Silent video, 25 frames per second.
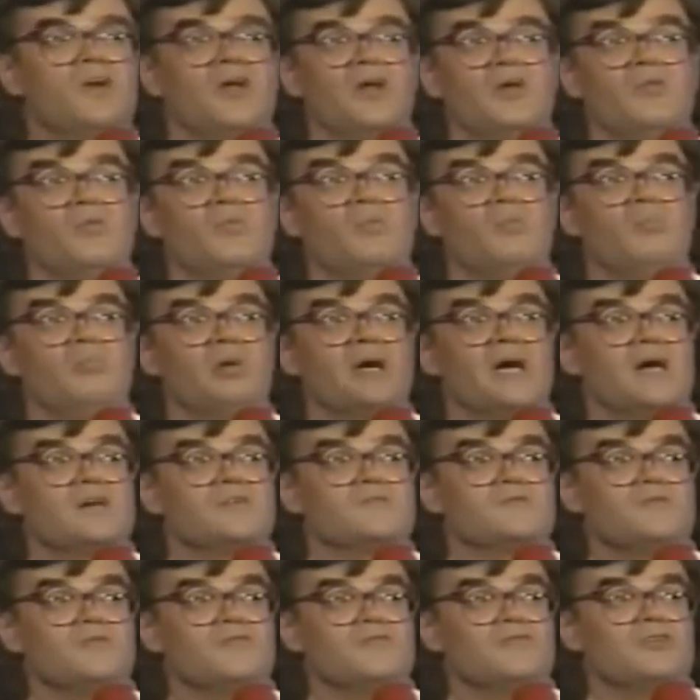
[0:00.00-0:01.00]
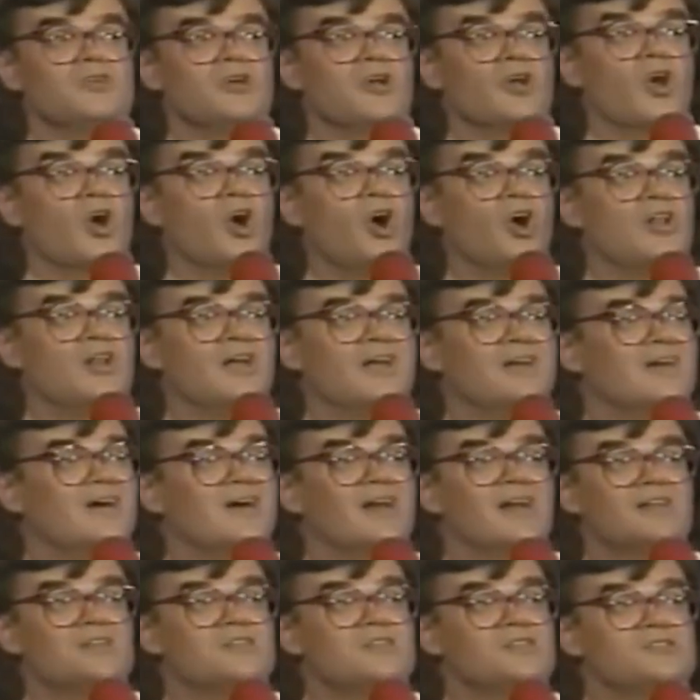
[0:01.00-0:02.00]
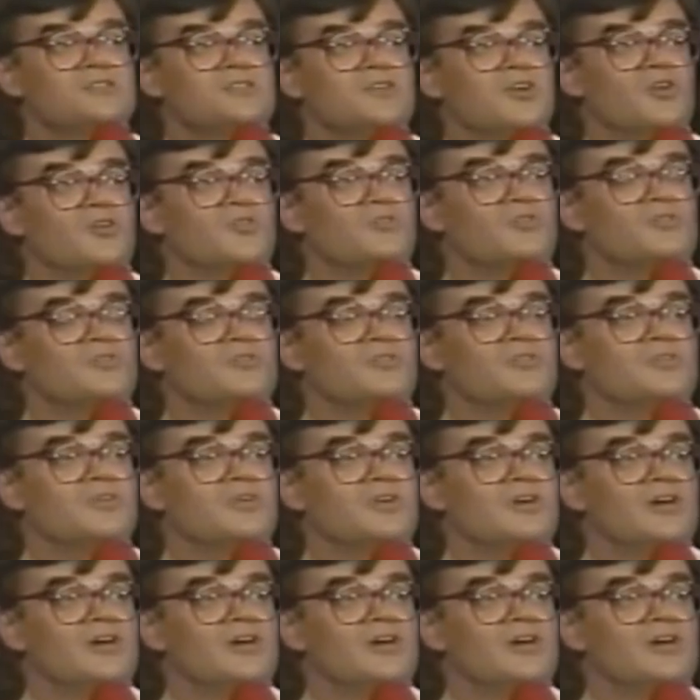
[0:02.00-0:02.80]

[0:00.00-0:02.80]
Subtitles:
and Passover and all, and yet I just don't.